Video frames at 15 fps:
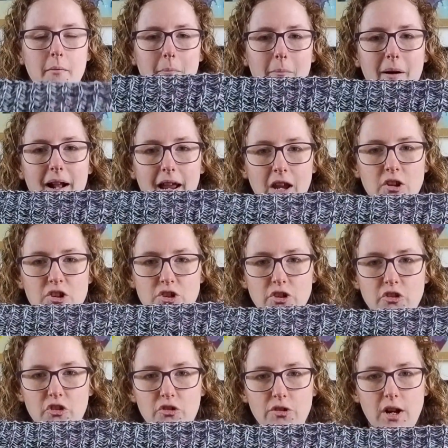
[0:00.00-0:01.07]
but it
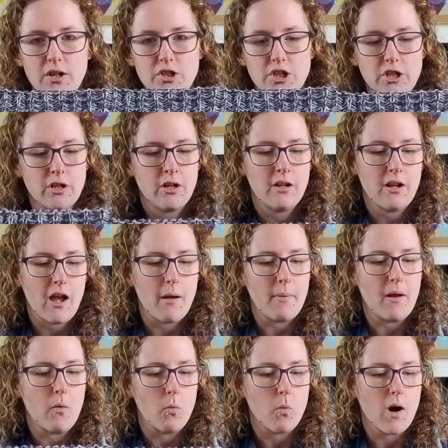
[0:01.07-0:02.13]
should stretch a
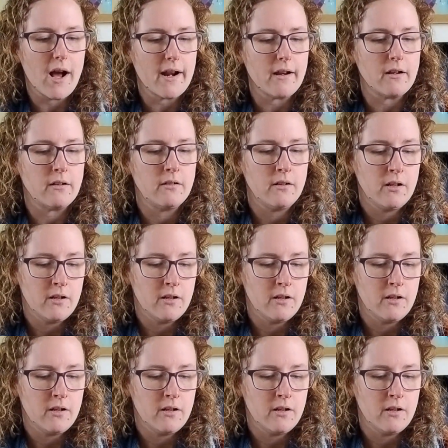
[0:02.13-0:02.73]
bit wider.